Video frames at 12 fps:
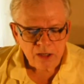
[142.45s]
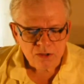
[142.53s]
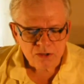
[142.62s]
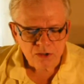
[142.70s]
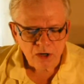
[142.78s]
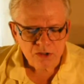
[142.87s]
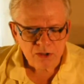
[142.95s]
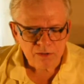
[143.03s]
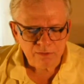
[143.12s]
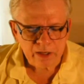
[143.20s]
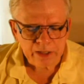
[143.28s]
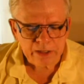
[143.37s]
a
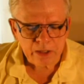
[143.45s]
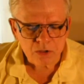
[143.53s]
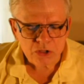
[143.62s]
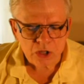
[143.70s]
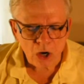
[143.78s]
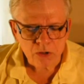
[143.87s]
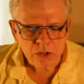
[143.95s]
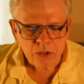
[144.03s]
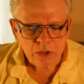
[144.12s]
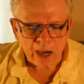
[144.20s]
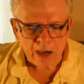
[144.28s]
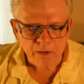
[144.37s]
construction video
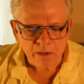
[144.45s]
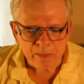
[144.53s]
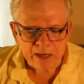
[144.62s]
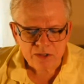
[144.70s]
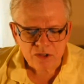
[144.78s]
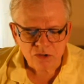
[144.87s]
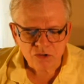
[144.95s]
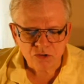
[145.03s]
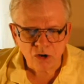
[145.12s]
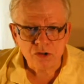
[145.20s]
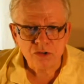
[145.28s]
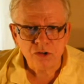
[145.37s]
showing you how the
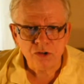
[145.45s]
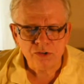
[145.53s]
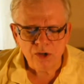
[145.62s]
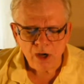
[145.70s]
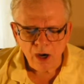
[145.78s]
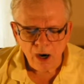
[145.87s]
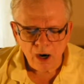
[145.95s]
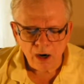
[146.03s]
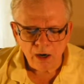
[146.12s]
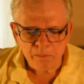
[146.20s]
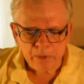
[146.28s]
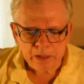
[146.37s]
basic structures
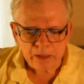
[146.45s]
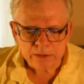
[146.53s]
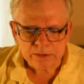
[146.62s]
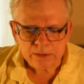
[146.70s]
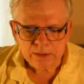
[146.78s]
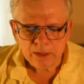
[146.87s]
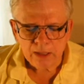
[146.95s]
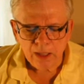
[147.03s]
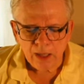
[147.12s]
are built.